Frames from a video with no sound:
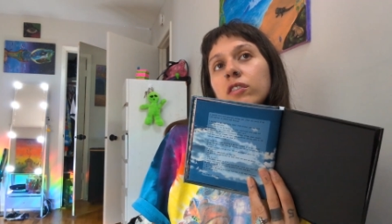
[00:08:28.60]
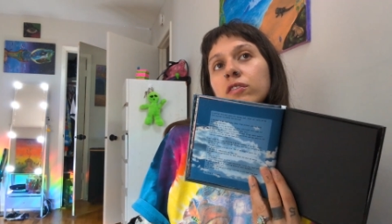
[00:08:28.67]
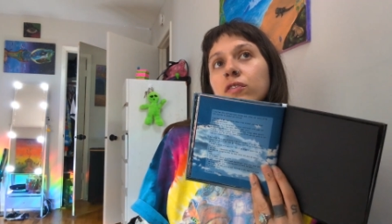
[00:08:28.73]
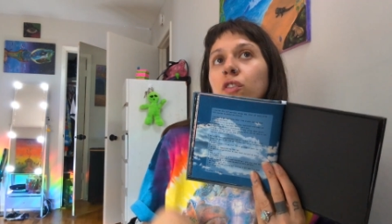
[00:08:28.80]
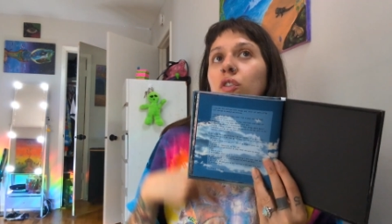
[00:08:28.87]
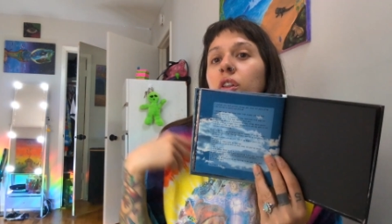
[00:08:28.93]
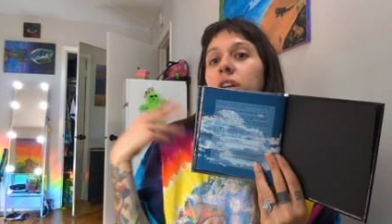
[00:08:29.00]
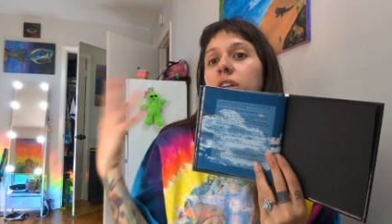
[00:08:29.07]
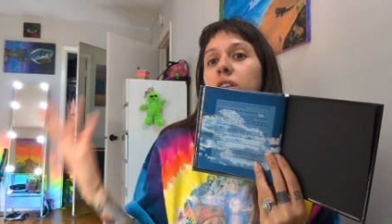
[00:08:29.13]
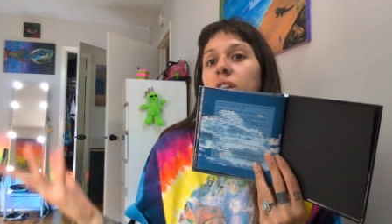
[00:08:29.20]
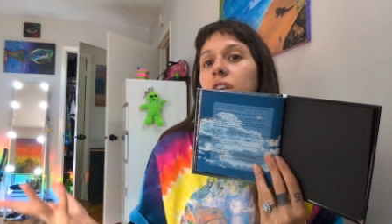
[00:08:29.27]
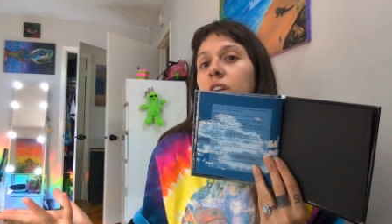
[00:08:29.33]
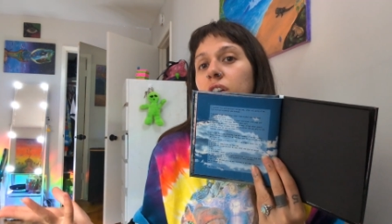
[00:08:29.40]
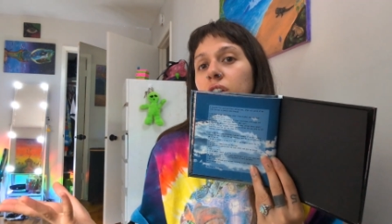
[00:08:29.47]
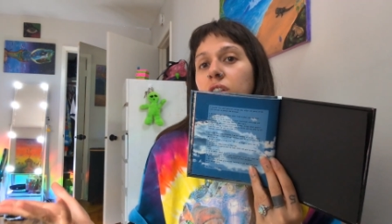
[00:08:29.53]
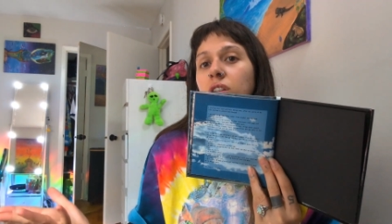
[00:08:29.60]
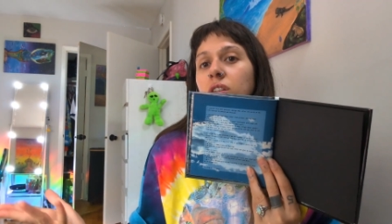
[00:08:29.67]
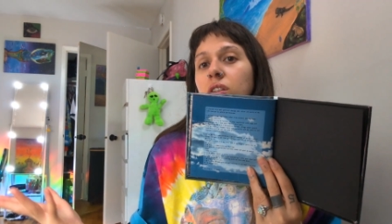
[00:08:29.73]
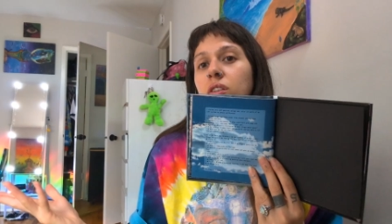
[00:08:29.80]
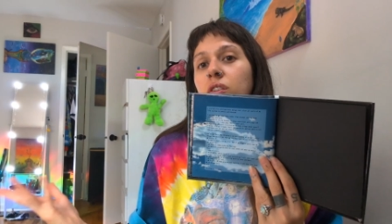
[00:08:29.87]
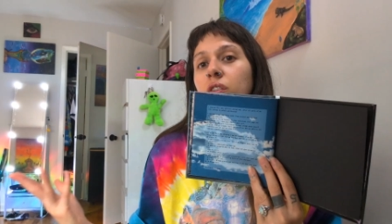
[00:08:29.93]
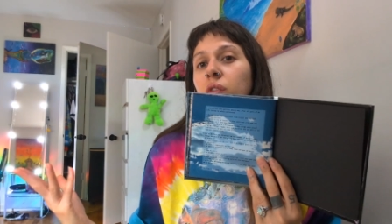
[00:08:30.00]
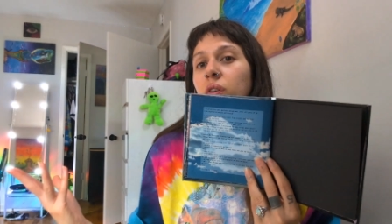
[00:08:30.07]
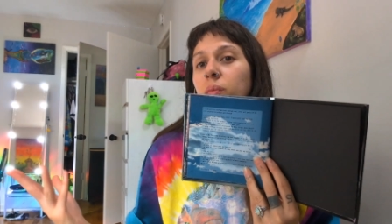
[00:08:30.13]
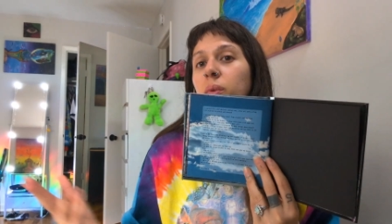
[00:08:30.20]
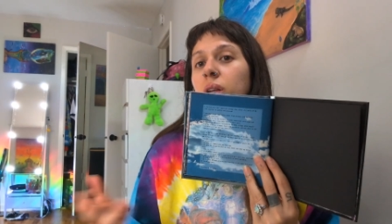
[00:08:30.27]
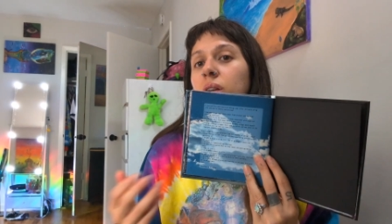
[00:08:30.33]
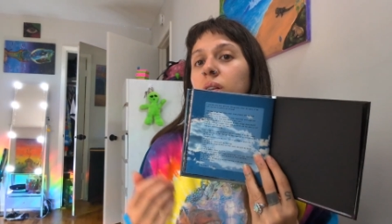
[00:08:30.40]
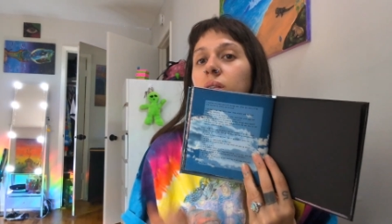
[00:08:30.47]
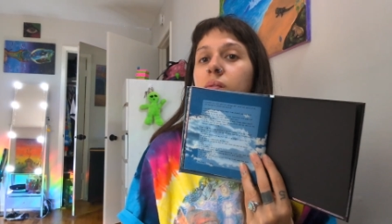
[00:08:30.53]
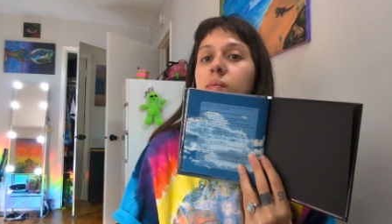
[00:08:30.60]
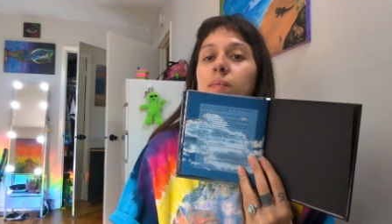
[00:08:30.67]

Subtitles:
for like the years, you know what I mean?